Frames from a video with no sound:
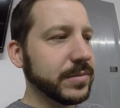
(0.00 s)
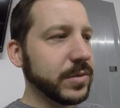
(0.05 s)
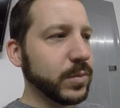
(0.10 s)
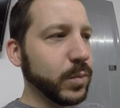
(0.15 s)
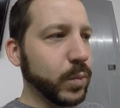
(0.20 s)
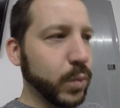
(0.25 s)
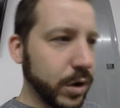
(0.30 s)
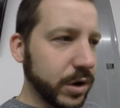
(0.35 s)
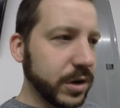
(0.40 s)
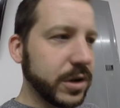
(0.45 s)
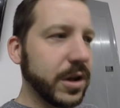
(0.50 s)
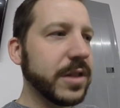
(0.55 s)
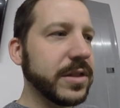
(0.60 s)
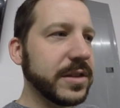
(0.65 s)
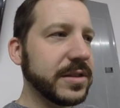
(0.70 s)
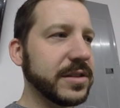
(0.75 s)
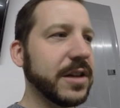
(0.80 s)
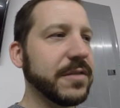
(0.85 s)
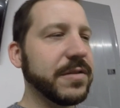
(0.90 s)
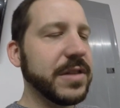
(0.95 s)
work on the
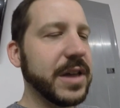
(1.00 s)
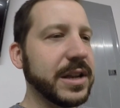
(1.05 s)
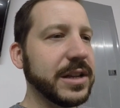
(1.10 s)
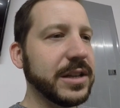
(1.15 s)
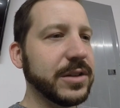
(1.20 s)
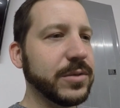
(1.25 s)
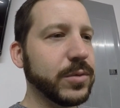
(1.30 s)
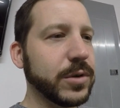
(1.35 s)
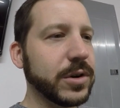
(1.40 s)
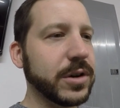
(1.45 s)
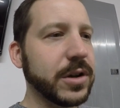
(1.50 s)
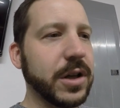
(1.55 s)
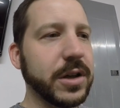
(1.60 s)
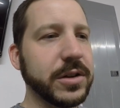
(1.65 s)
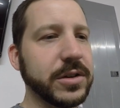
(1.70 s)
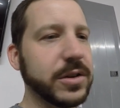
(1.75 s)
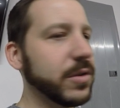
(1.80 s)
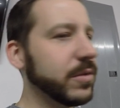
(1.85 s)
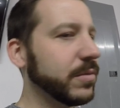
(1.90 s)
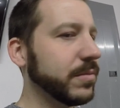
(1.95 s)
stuff that I need to work
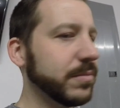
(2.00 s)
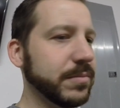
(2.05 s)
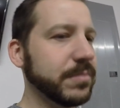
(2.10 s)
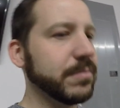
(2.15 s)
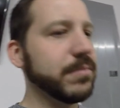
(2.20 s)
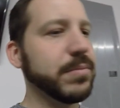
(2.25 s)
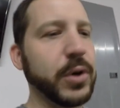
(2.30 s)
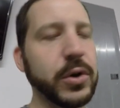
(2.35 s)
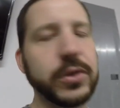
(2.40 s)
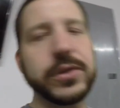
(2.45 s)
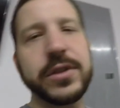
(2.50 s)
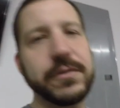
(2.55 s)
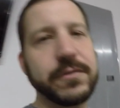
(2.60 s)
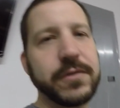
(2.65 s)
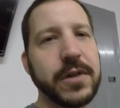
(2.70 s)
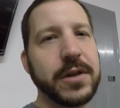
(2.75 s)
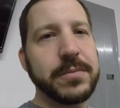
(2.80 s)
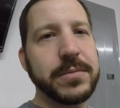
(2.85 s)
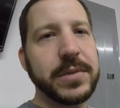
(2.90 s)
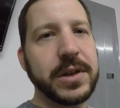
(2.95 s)
on. Don't bolt the
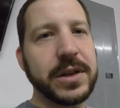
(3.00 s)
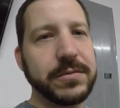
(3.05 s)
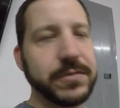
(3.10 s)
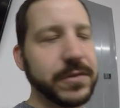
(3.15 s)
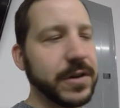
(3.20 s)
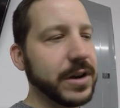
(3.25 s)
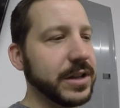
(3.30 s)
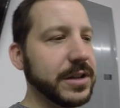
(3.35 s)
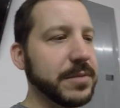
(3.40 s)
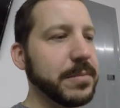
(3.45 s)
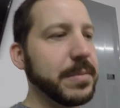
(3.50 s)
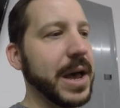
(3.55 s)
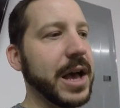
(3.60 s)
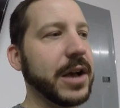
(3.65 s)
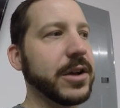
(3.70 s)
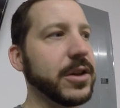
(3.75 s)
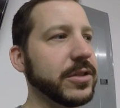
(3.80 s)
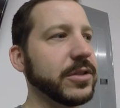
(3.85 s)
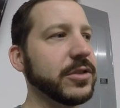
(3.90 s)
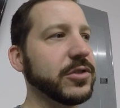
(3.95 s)
front end
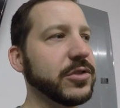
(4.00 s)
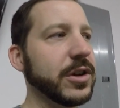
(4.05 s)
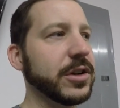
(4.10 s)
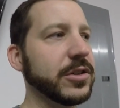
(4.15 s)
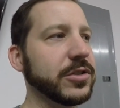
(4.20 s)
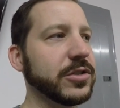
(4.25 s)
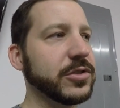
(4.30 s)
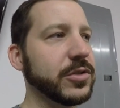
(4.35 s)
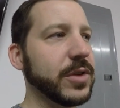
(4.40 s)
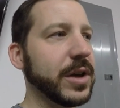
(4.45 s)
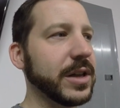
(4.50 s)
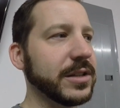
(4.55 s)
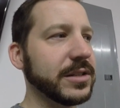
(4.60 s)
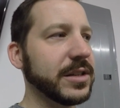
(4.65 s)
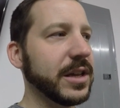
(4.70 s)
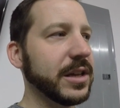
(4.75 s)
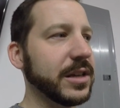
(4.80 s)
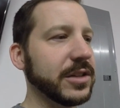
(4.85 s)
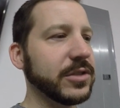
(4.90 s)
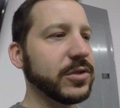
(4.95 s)
back on the truck just so I can
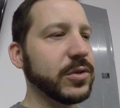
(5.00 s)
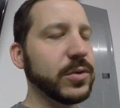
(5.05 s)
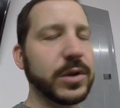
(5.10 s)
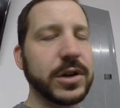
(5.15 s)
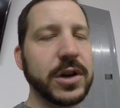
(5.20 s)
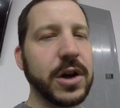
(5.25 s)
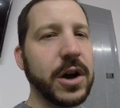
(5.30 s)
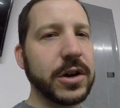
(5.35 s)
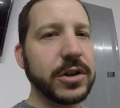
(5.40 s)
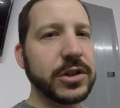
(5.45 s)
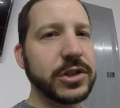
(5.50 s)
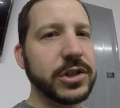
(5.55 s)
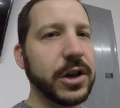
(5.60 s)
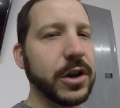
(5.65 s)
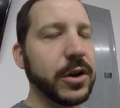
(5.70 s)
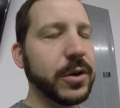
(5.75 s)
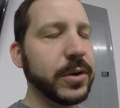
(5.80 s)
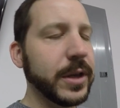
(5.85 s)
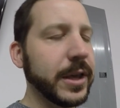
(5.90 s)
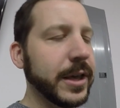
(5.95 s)
take it to a car show,